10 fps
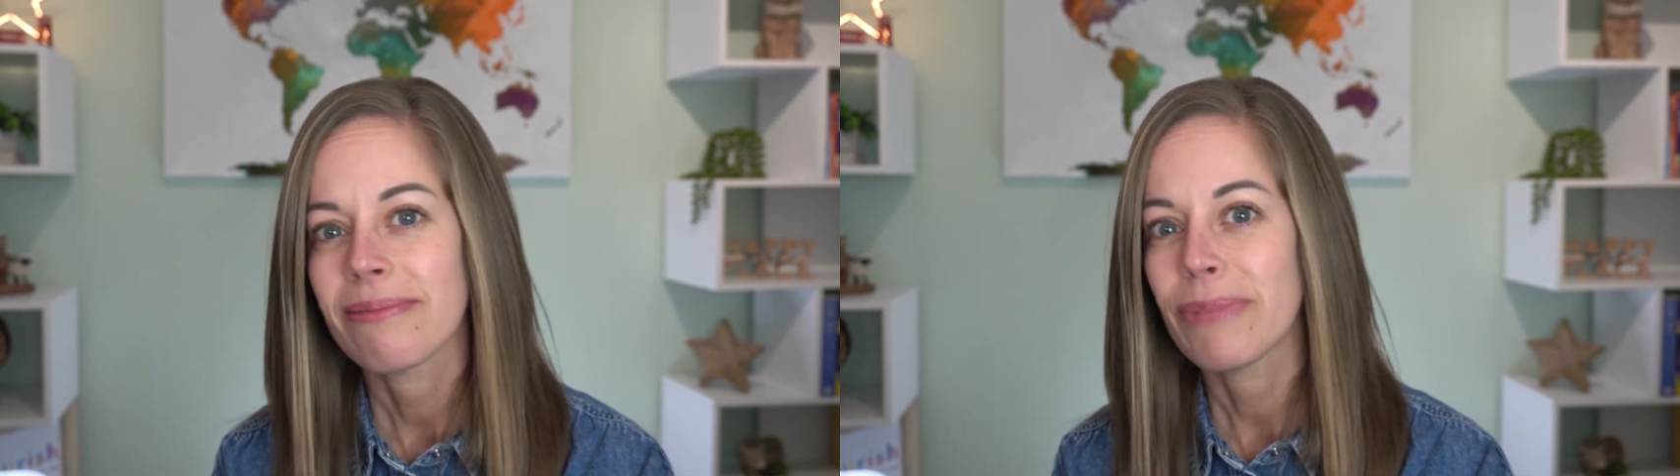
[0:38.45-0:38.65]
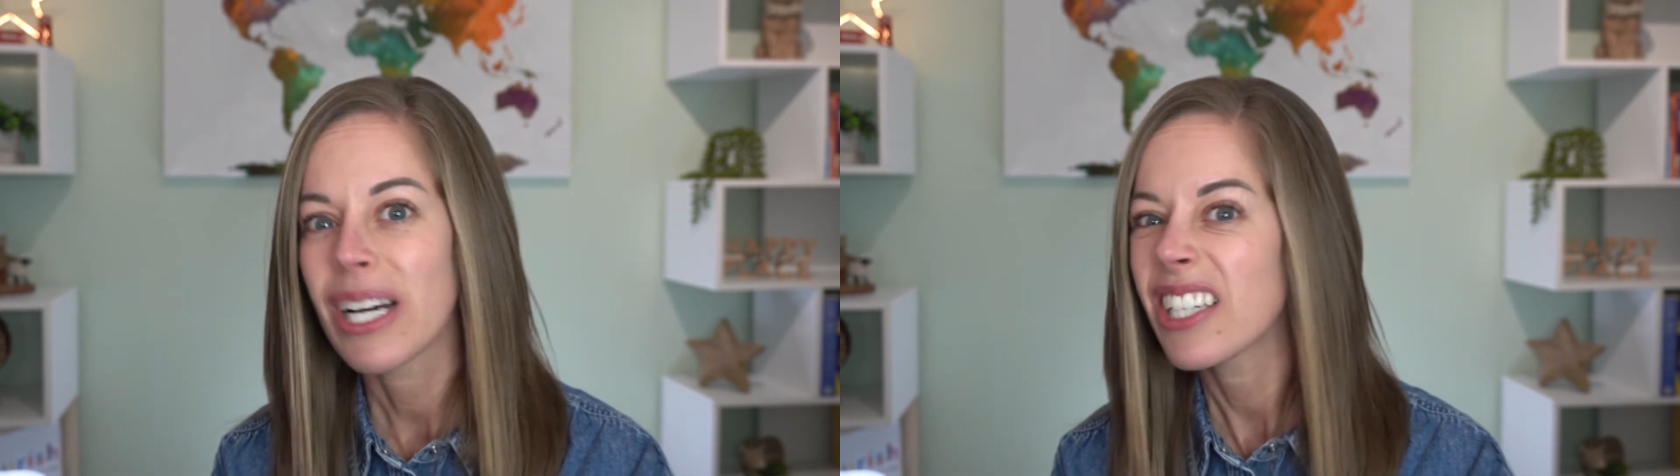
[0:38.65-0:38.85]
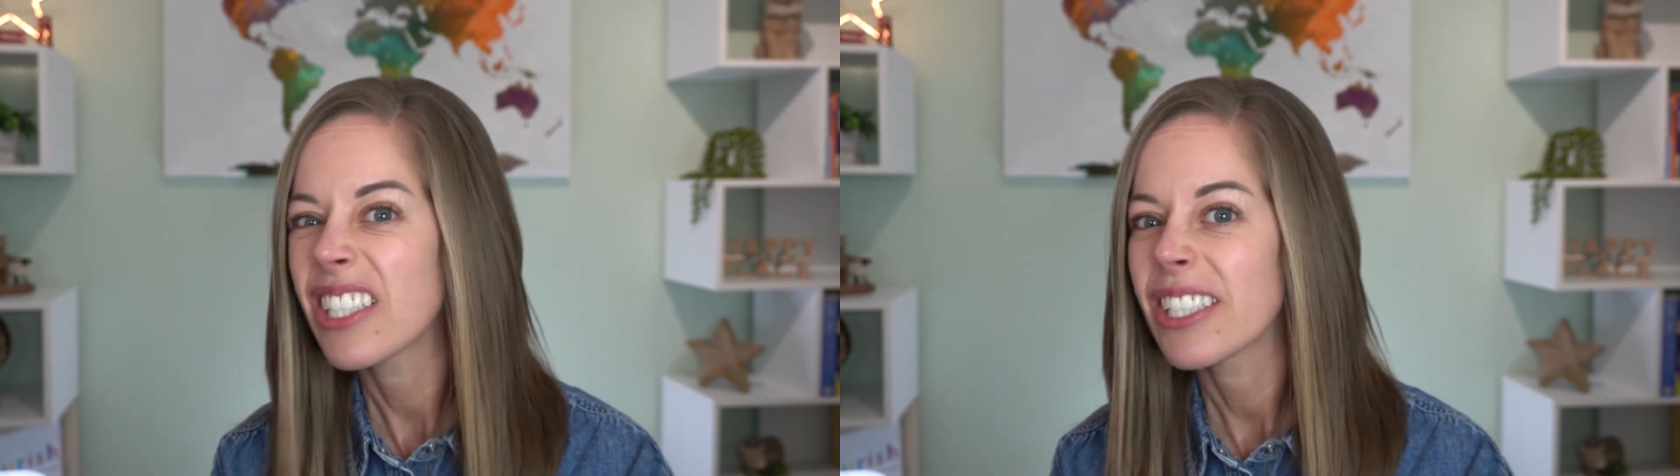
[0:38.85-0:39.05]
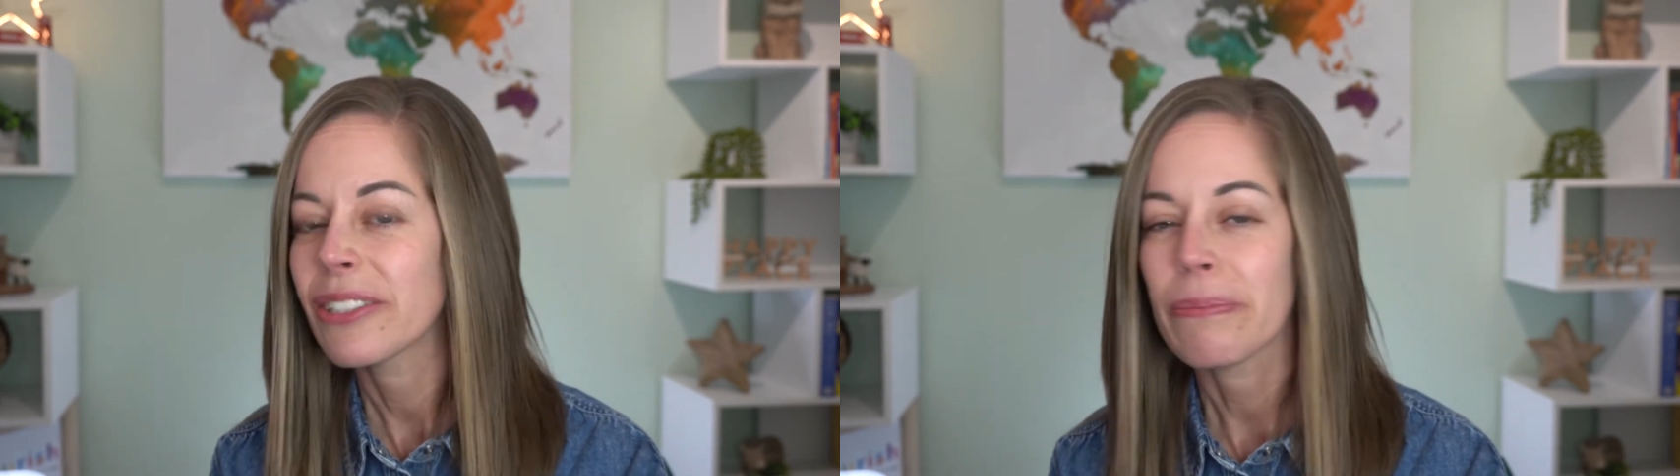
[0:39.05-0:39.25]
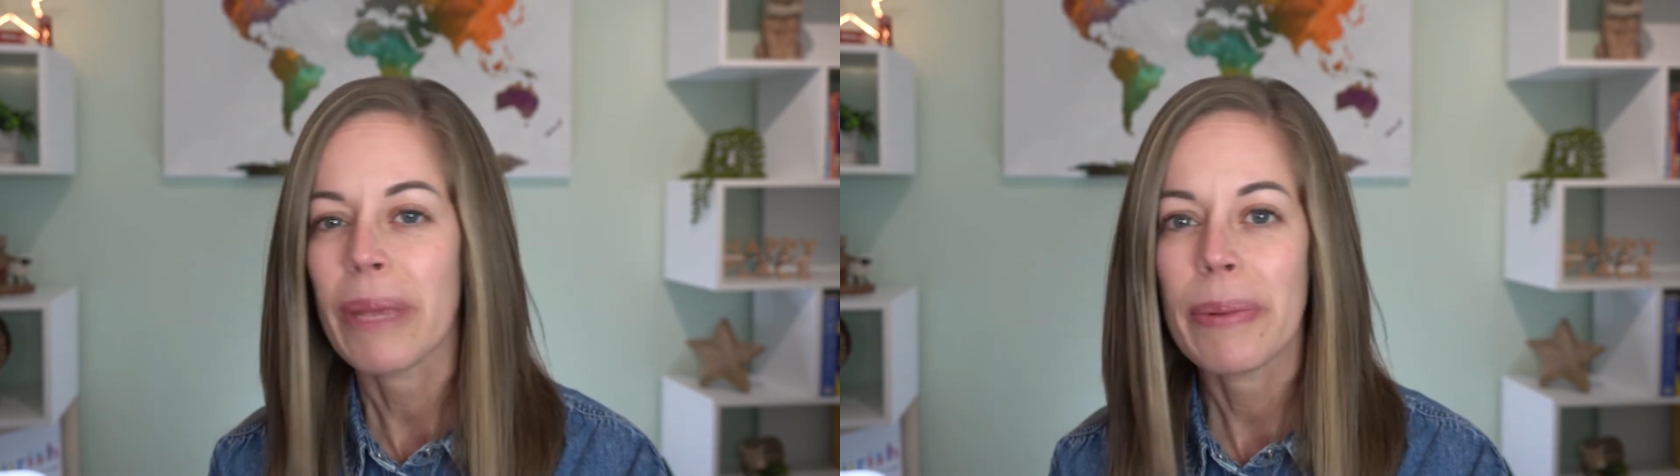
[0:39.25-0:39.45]

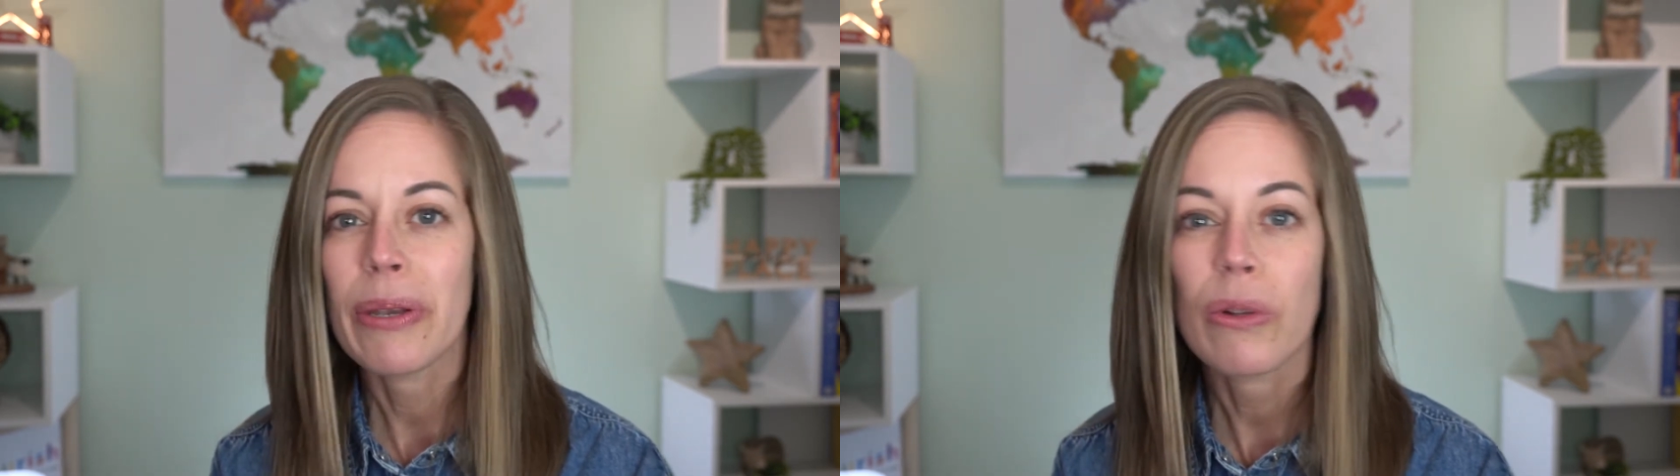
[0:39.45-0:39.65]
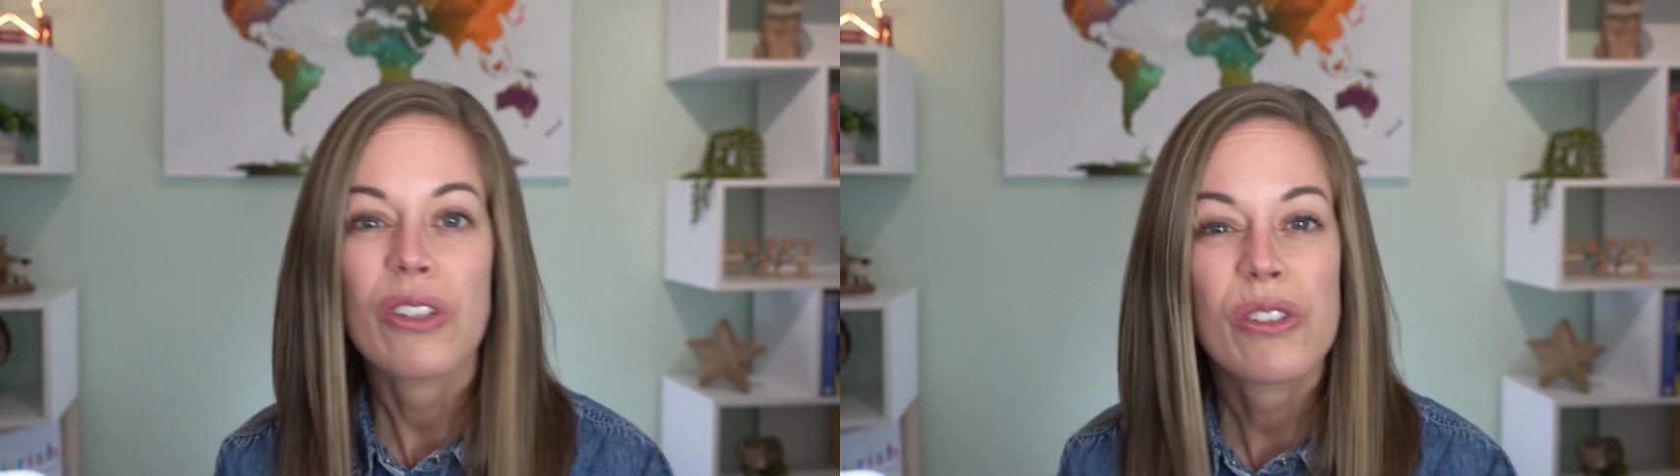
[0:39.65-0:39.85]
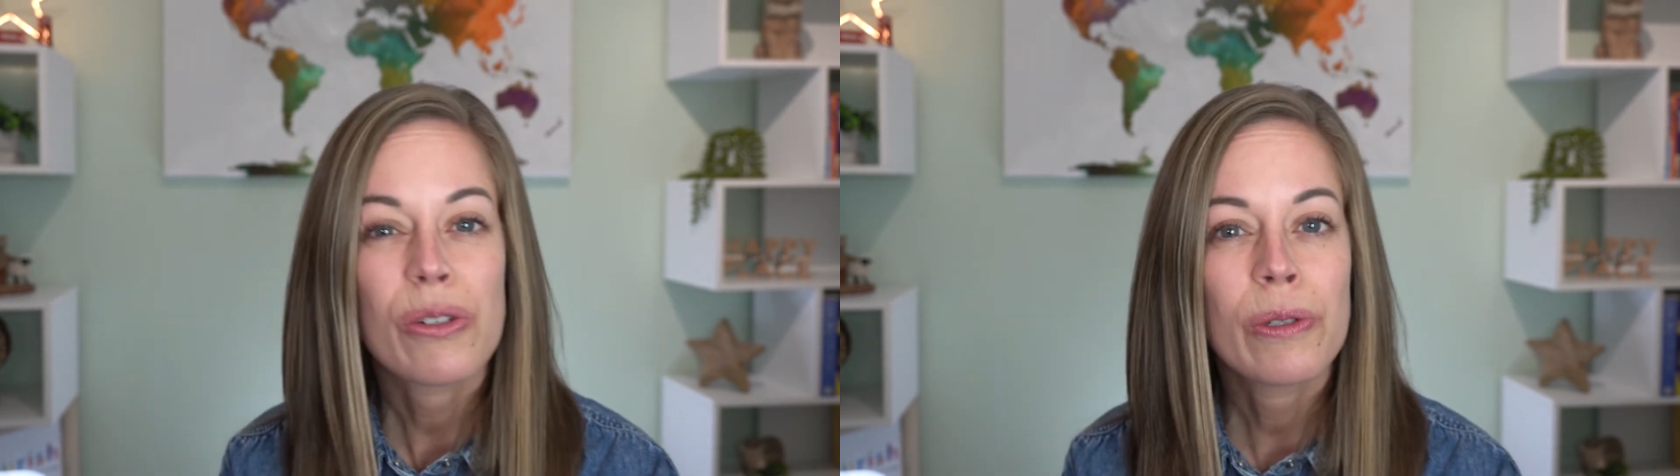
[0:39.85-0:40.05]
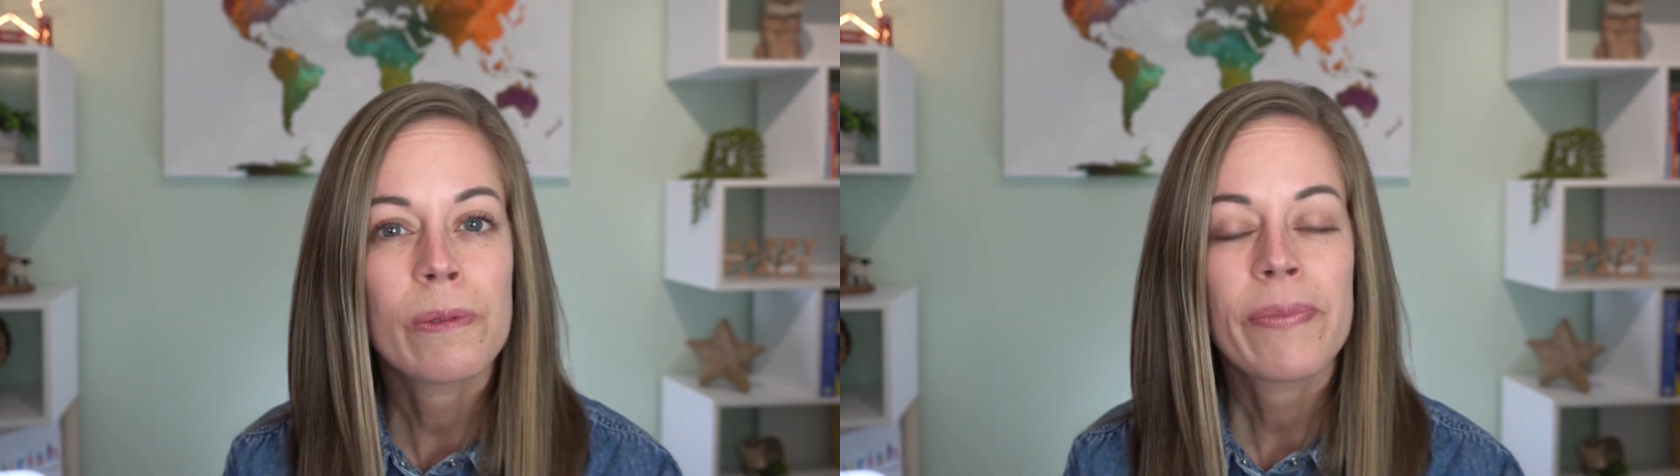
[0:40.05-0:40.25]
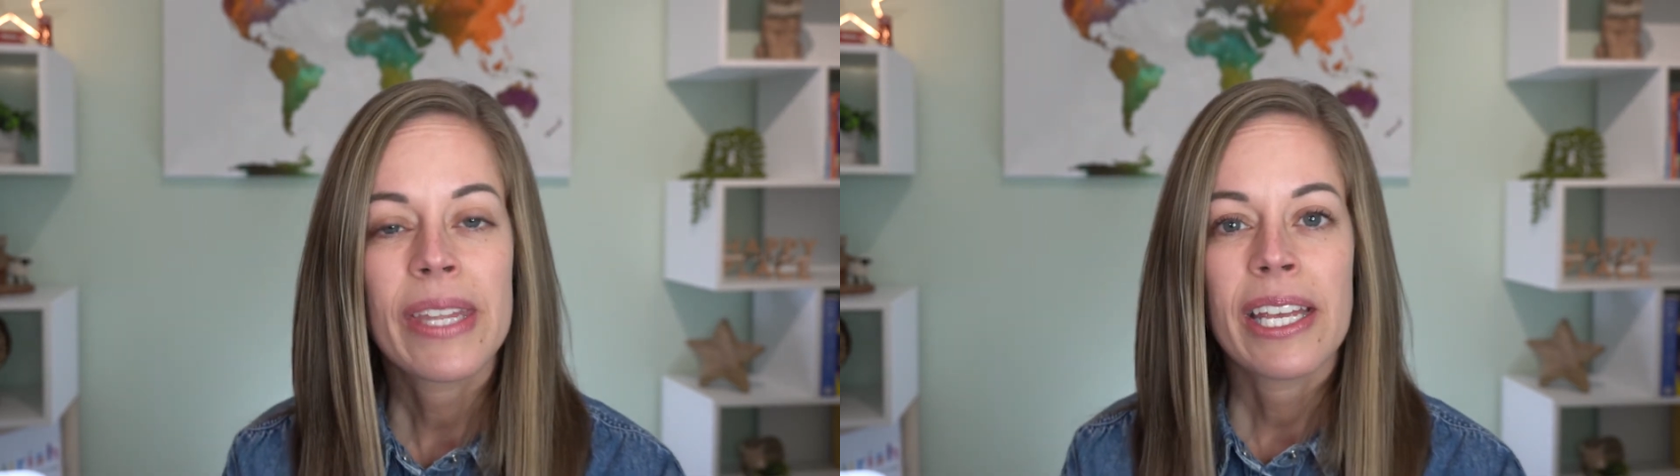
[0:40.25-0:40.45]
much, maybe not at all.